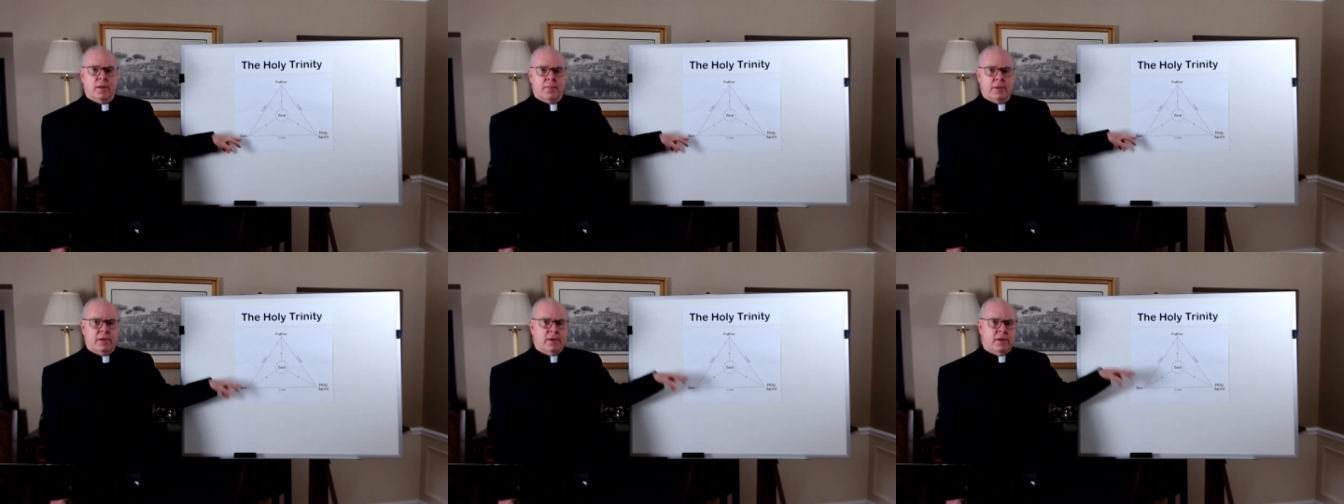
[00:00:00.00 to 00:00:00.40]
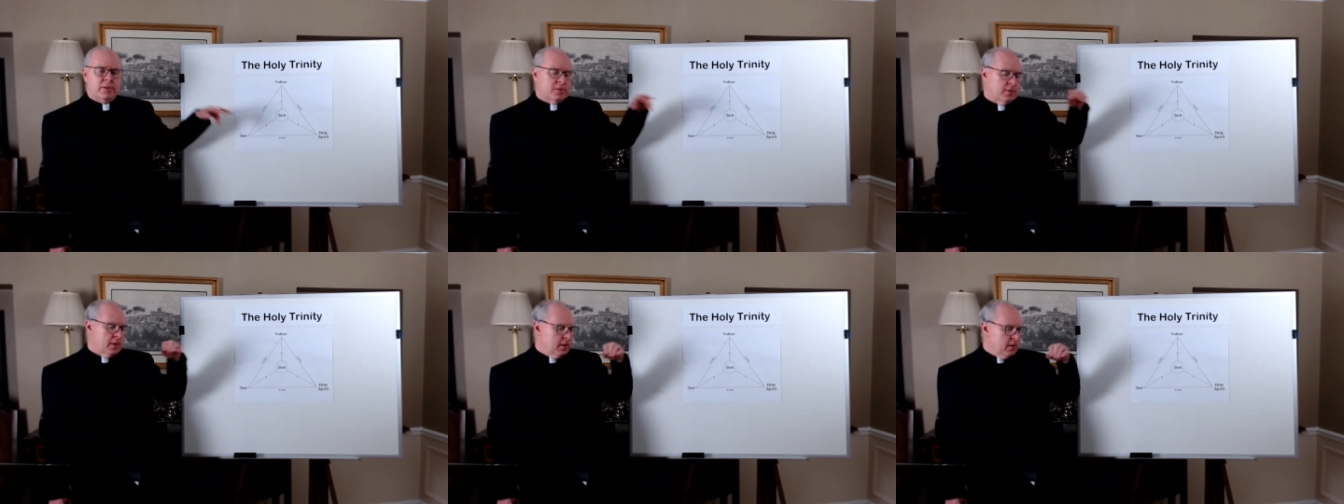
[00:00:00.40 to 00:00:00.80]

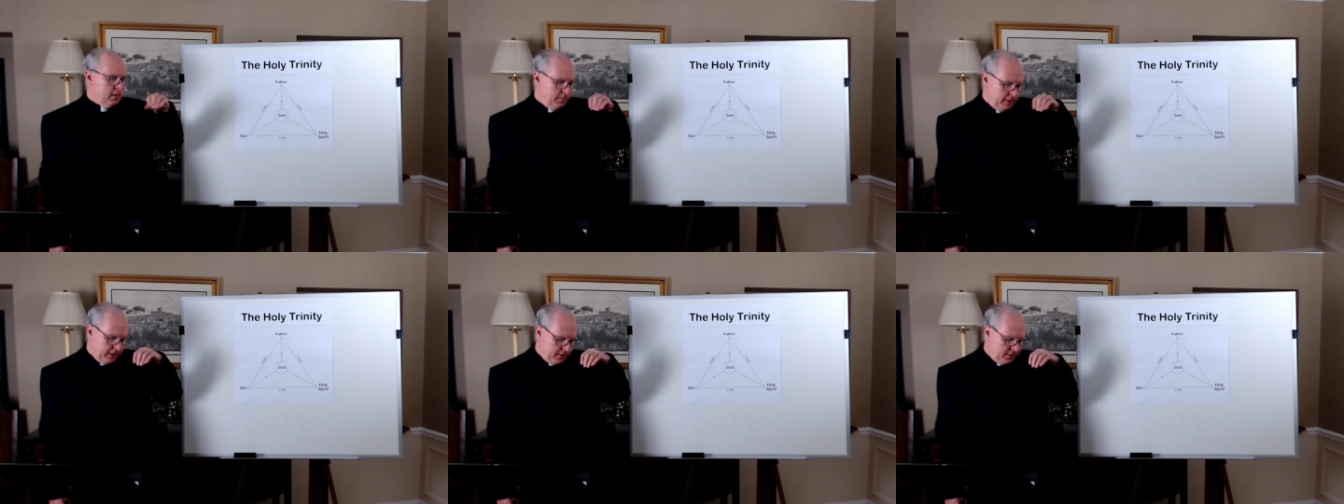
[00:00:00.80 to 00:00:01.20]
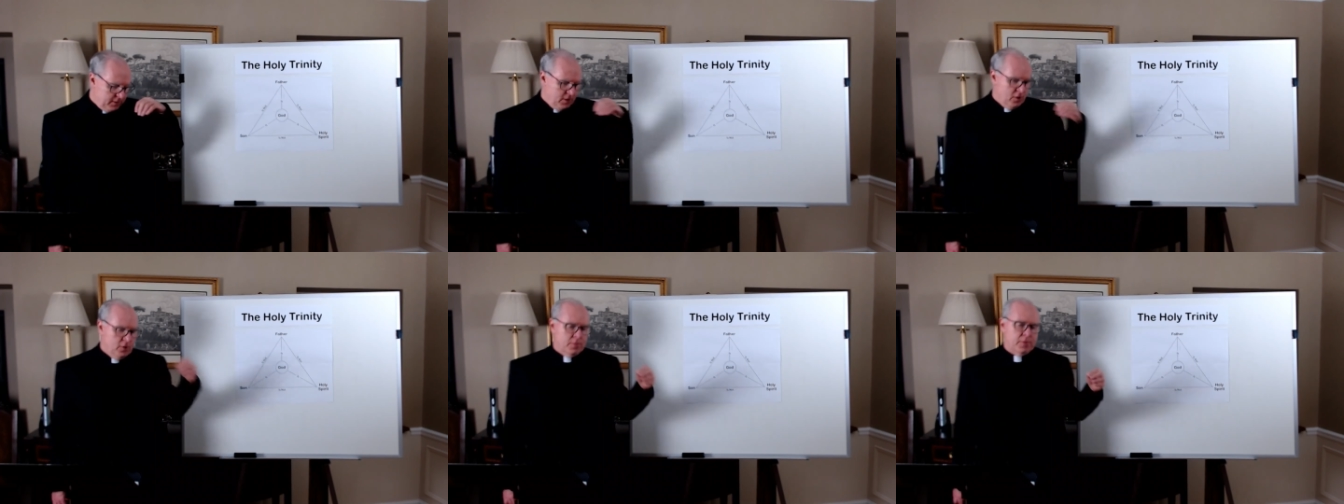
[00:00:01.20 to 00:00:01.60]
because, because the
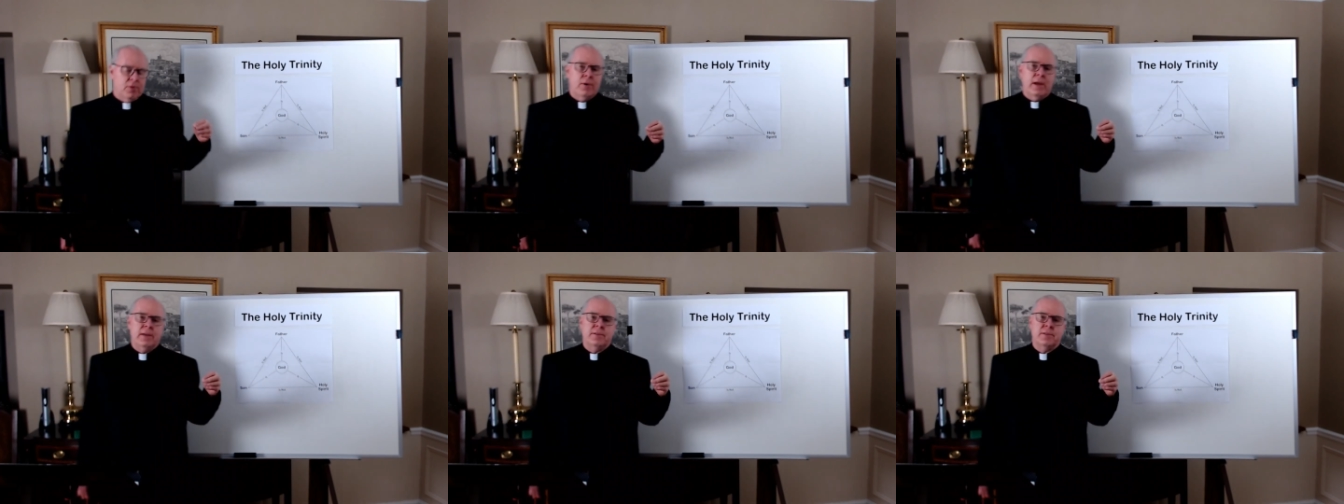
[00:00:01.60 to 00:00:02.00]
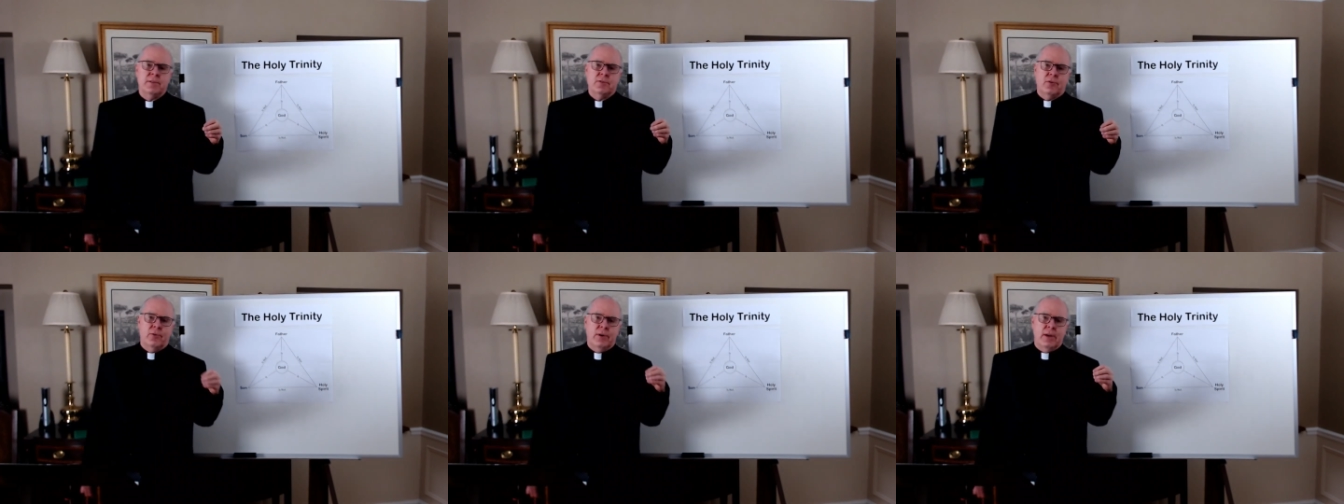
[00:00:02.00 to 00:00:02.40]
human race is
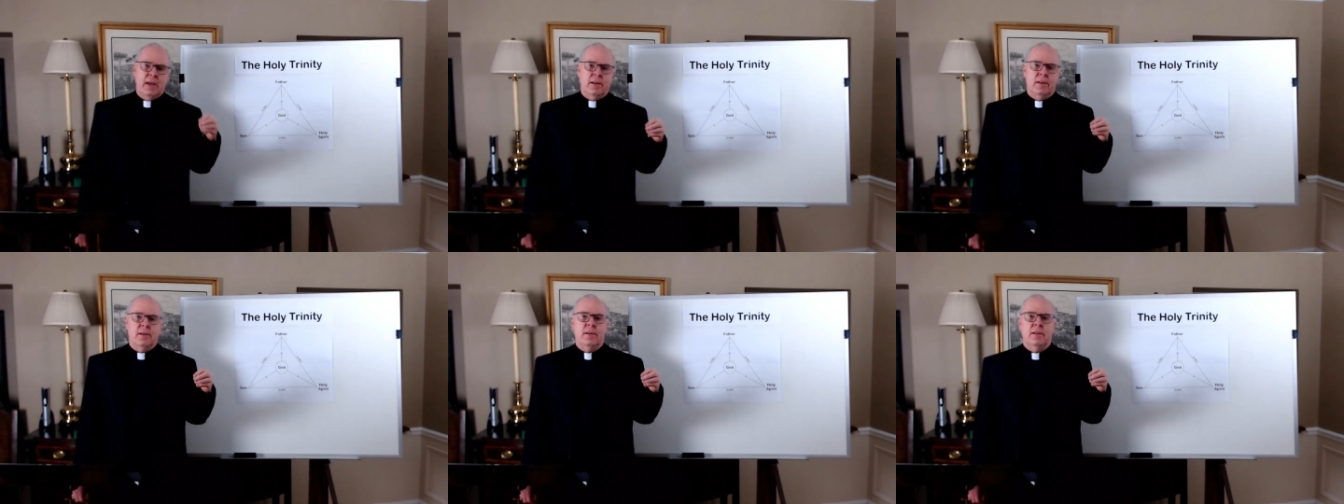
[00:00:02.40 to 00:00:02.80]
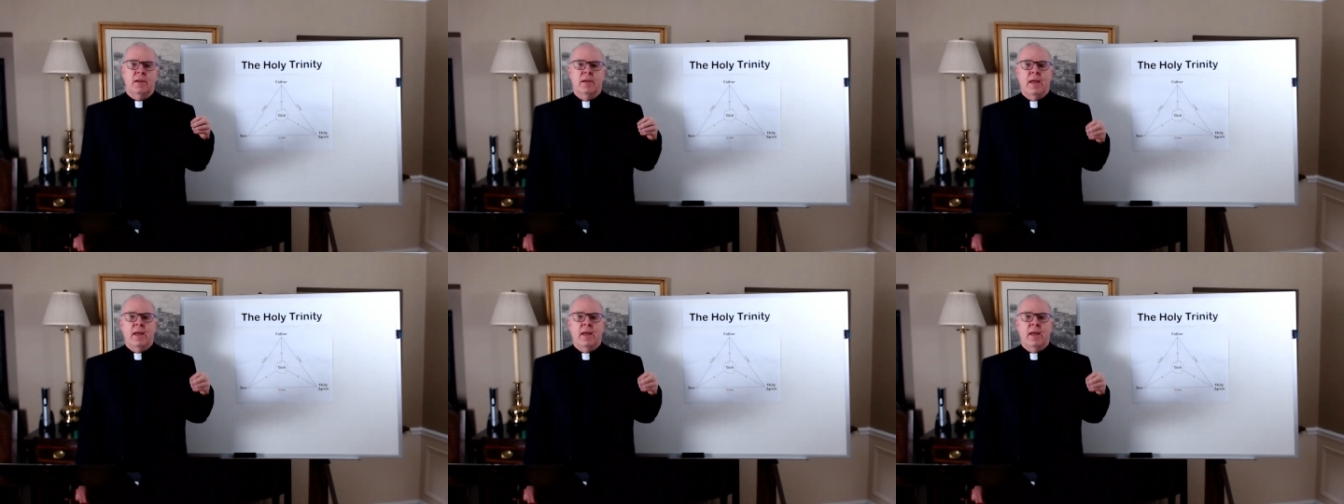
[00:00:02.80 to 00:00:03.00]
created